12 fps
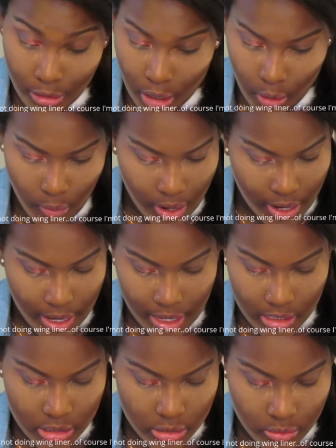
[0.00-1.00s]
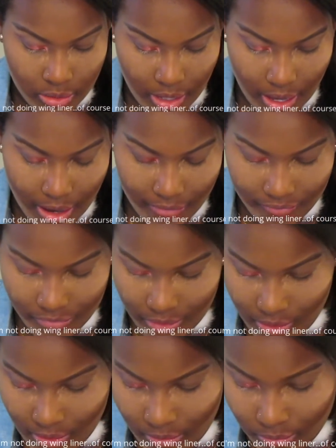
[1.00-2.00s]
Go ahead, do that.
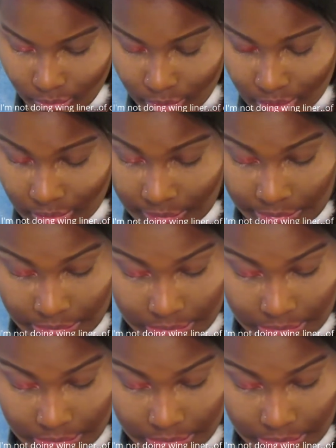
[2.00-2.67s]
But